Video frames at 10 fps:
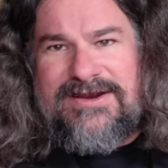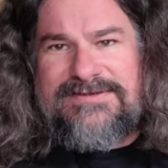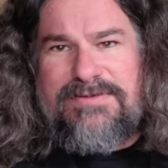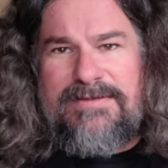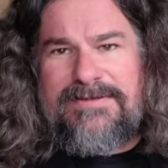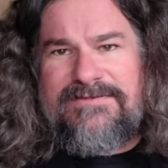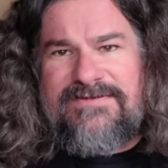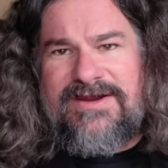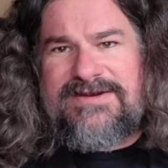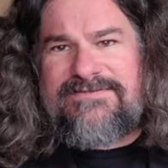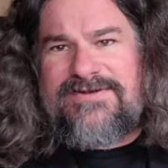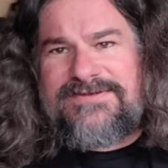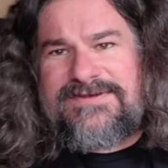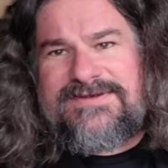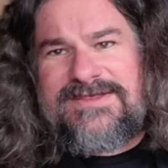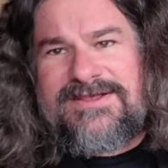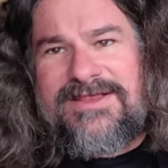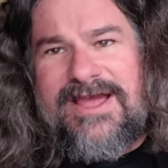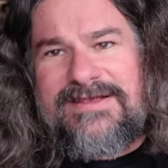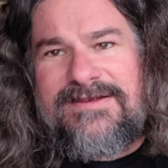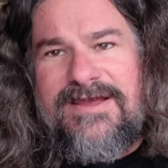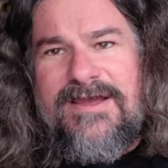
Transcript: It's probably very difficult to see in the light,